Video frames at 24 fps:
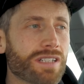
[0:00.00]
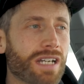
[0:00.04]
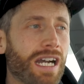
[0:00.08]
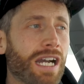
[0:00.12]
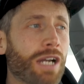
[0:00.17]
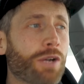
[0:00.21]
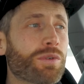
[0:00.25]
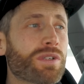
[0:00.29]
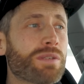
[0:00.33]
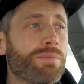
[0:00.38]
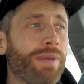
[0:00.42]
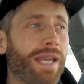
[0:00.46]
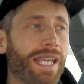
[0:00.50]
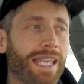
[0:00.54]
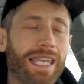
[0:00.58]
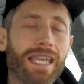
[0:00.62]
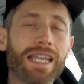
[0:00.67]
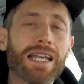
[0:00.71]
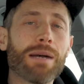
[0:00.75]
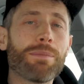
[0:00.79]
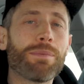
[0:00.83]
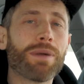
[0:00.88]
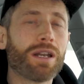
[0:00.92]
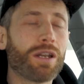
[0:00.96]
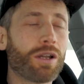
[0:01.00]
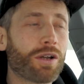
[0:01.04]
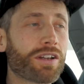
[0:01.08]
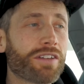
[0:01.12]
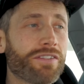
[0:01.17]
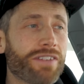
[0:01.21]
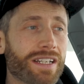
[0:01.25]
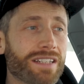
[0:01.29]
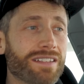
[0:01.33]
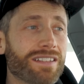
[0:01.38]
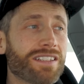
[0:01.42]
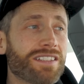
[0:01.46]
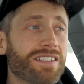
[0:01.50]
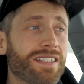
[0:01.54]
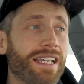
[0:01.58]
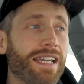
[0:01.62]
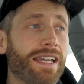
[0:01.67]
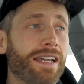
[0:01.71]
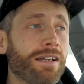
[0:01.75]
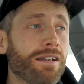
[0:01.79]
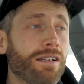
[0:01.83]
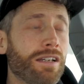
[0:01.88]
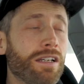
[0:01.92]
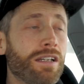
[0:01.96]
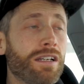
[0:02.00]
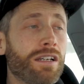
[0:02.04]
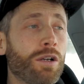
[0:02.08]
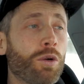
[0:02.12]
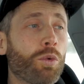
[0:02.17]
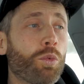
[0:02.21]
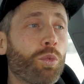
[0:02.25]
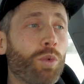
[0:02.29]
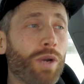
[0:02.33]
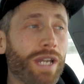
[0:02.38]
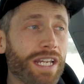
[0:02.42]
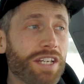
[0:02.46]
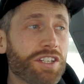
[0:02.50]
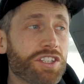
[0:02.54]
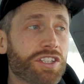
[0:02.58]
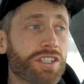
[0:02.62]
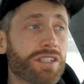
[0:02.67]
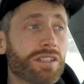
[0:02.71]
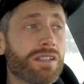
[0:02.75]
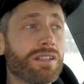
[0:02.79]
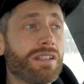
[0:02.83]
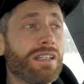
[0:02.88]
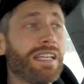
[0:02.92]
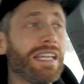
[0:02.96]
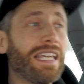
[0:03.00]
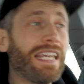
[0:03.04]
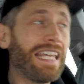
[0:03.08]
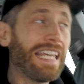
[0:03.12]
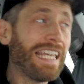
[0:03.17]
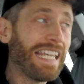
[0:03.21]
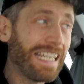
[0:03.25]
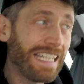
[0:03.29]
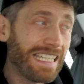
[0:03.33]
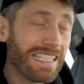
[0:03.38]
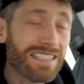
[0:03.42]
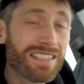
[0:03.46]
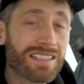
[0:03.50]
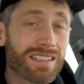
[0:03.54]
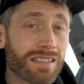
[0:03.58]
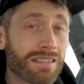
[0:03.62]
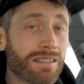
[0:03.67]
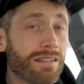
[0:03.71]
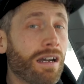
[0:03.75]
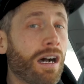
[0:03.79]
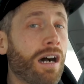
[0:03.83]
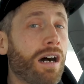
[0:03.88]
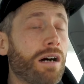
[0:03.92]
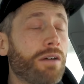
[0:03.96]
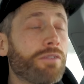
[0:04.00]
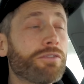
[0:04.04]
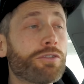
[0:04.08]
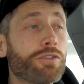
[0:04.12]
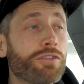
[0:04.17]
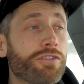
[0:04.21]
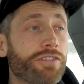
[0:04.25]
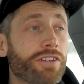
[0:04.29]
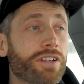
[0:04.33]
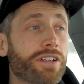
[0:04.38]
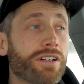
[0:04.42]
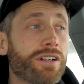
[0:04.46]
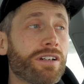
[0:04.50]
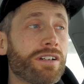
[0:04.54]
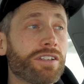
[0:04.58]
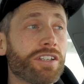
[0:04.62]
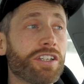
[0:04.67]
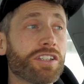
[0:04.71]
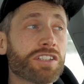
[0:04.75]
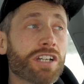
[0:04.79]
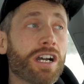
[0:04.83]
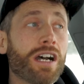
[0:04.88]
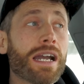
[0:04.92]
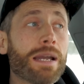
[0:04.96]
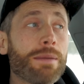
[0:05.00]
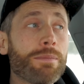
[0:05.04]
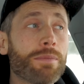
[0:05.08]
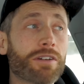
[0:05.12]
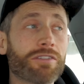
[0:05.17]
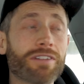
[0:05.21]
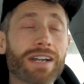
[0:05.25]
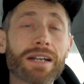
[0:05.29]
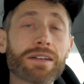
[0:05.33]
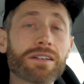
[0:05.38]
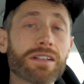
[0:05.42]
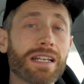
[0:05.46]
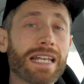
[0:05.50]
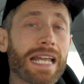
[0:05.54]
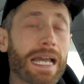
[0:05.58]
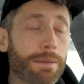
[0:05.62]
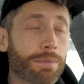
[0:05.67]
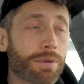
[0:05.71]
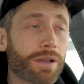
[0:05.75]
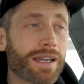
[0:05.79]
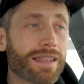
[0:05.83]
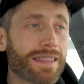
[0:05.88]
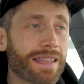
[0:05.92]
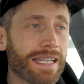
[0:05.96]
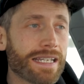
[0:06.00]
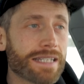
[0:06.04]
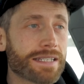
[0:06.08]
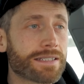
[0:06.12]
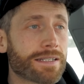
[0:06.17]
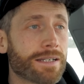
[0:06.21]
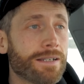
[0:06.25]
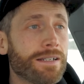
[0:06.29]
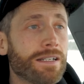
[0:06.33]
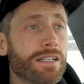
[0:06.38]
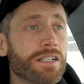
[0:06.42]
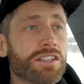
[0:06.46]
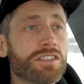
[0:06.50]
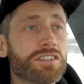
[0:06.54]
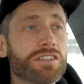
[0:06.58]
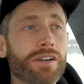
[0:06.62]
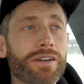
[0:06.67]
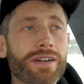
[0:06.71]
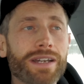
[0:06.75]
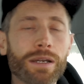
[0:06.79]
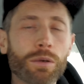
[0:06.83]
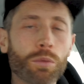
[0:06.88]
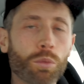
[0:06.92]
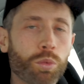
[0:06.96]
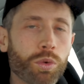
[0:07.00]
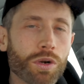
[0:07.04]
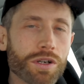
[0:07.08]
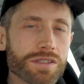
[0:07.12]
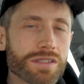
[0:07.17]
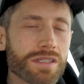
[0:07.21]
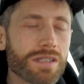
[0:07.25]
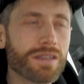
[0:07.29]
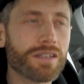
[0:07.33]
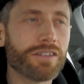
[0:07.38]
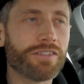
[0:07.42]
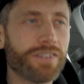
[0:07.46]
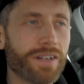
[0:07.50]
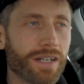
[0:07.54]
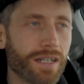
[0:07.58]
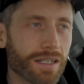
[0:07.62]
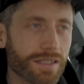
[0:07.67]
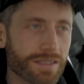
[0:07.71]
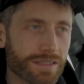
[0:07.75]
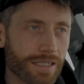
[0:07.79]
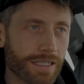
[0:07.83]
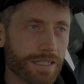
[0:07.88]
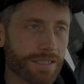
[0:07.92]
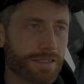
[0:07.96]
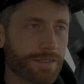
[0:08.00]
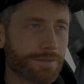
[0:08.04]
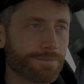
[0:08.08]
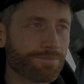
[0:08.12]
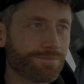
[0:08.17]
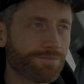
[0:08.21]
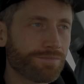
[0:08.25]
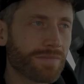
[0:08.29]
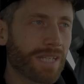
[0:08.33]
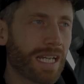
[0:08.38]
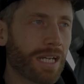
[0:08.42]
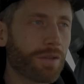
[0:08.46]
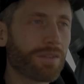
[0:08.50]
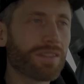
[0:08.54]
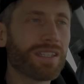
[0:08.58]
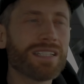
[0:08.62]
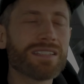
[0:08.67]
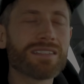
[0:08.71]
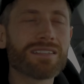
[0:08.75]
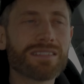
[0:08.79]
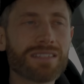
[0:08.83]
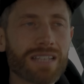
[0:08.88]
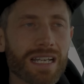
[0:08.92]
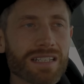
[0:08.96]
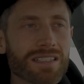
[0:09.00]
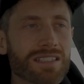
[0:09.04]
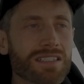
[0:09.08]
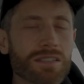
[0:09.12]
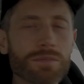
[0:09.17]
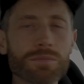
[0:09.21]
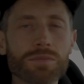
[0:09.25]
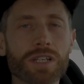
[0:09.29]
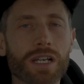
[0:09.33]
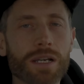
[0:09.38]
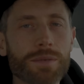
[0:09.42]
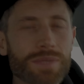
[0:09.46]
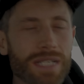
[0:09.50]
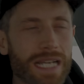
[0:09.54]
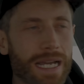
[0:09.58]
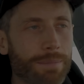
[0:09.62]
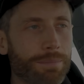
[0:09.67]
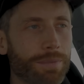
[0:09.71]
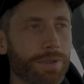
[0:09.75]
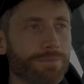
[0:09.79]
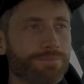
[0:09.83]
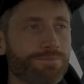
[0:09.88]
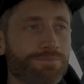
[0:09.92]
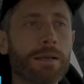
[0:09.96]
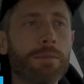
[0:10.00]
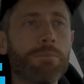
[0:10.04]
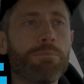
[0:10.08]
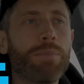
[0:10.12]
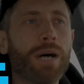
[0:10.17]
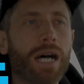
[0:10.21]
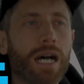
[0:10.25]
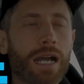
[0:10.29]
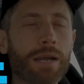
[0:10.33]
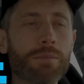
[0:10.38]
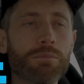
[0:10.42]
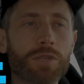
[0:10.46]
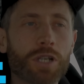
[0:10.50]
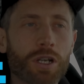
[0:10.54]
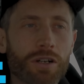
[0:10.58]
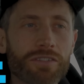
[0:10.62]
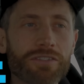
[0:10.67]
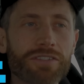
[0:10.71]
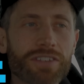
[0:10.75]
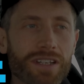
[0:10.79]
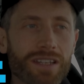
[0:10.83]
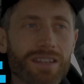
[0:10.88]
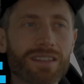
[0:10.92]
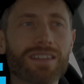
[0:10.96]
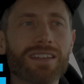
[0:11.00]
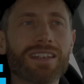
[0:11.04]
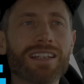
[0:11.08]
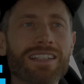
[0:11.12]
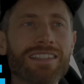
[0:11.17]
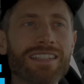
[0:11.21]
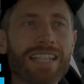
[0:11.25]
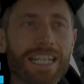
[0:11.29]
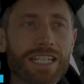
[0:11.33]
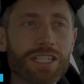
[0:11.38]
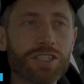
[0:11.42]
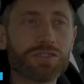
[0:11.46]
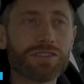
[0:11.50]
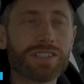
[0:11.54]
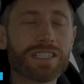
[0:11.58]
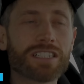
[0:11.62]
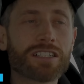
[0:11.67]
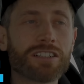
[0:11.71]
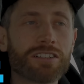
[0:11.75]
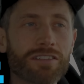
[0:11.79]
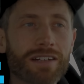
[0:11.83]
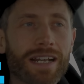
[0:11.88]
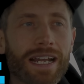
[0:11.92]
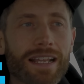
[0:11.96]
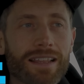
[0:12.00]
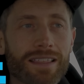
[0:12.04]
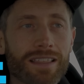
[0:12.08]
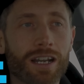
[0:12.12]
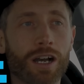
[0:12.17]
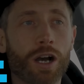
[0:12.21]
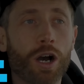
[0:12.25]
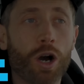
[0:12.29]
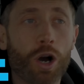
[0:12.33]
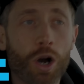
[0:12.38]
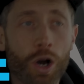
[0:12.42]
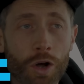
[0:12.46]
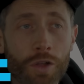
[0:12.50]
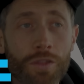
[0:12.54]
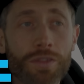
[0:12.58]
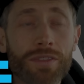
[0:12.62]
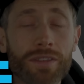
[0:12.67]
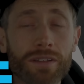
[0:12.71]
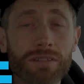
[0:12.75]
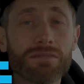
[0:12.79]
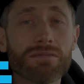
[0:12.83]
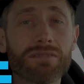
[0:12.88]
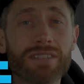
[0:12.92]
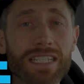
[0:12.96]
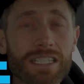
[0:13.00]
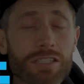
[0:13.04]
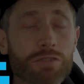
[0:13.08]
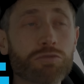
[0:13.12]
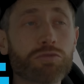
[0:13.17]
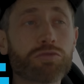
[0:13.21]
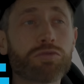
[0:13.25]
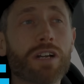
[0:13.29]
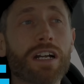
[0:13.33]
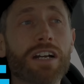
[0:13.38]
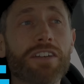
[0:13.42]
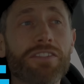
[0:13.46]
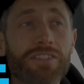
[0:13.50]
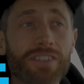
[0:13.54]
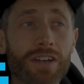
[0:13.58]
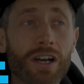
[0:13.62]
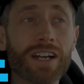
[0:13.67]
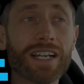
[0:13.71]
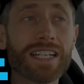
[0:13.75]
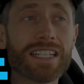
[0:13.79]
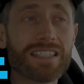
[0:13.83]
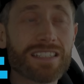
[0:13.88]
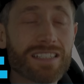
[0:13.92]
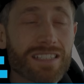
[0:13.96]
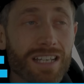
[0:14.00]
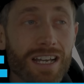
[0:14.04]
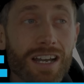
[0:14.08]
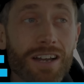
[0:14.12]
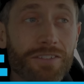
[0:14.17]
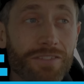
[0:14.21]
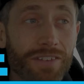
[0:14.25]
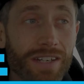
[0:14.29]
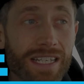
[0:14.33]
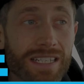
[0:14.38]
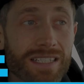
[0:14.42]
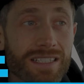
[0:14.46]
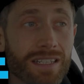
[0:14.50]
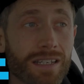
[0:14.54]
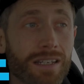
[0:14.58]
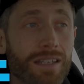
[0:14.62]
I was picking up a lot of understeer, which is harmful for your time around a lap like this. So it wasn't the fastest. Now, this does sometimes happen, but I'm confident that the data is correct, that on this rough ice surface,